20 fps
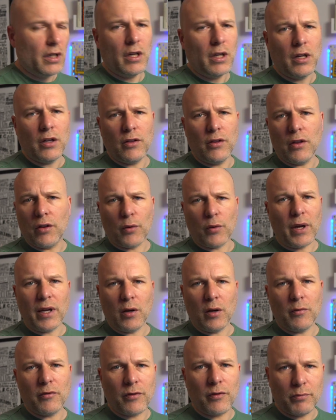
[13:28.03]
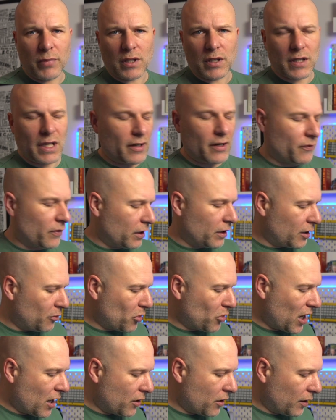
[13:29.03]
the other way up because I find it
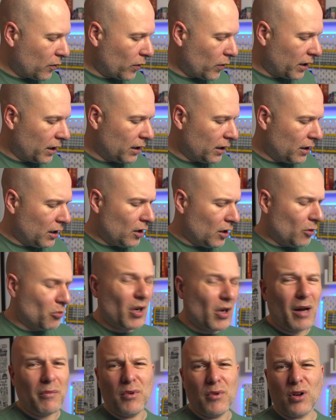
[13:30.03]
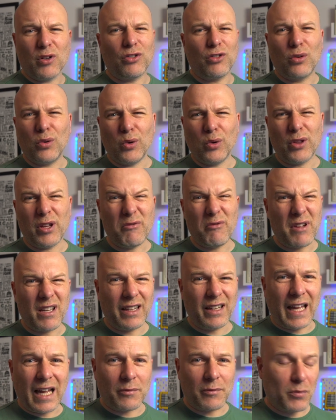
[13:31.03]
better that way. But I'm not sure they
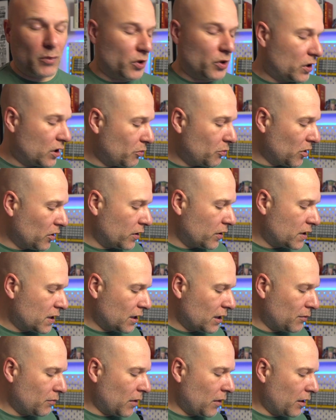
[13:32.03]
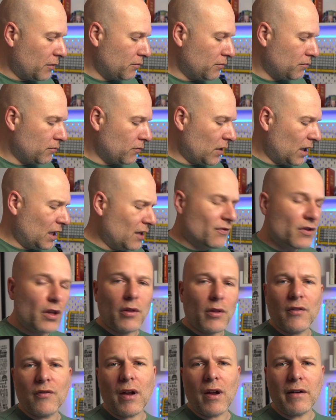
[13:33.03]
really add much, to be honest. And even though
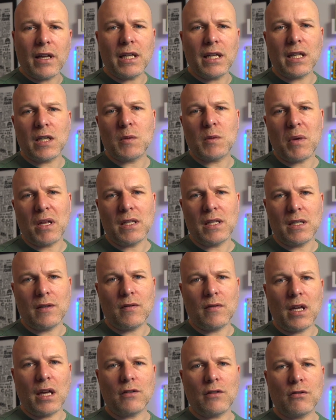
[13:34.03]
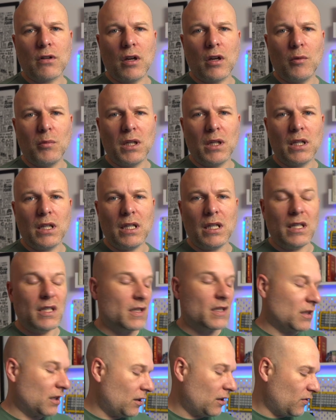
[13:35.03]
they're very inexpensive, the extra homing
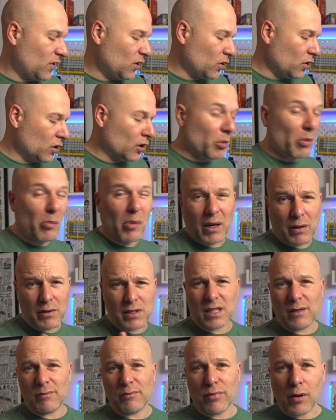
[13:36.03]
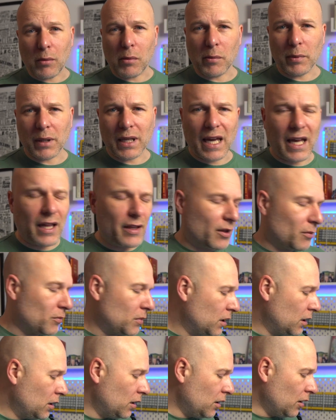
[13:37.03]
keys, if you hung up about it, probably get them.
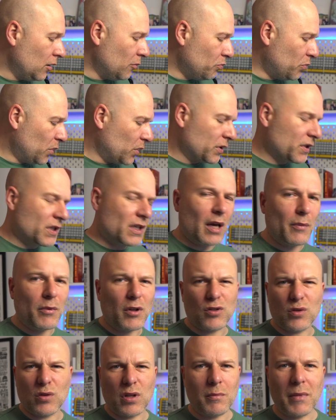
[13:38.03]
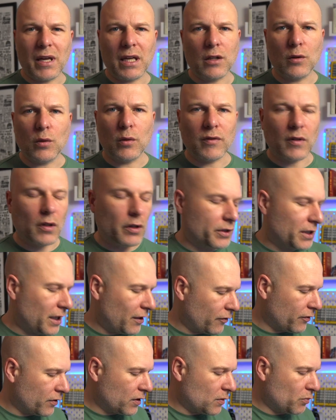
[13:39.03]
But I'm not sure they make an awful lot of
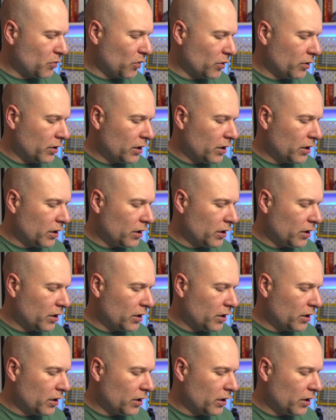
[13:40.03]
difference. But